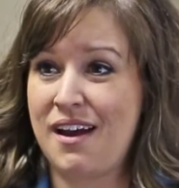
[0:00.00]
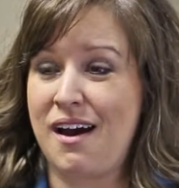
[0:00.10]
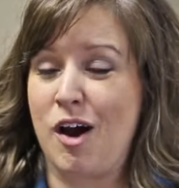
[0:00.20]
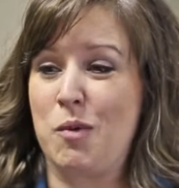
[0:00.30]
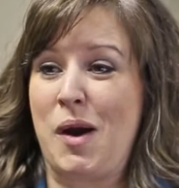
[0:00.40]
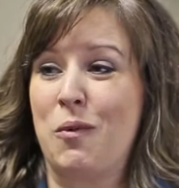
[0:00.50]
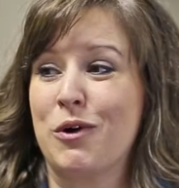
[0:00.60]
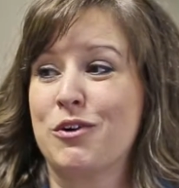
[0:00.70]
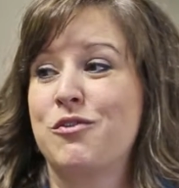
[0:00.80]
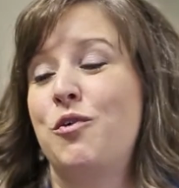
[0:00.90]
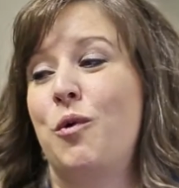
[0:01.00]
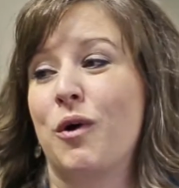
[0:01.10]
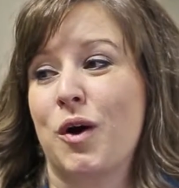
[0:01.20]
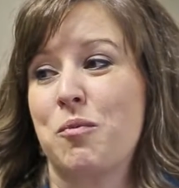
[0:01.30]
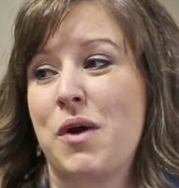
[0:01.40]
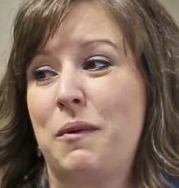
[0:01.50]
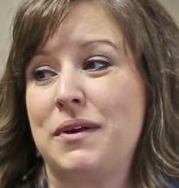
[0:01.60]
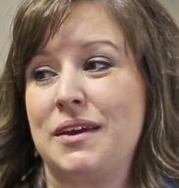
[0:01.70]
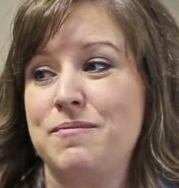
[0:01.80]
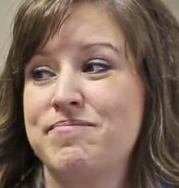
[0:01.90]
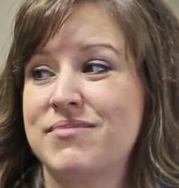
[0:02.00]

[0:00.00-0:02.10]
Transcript: I worked for probably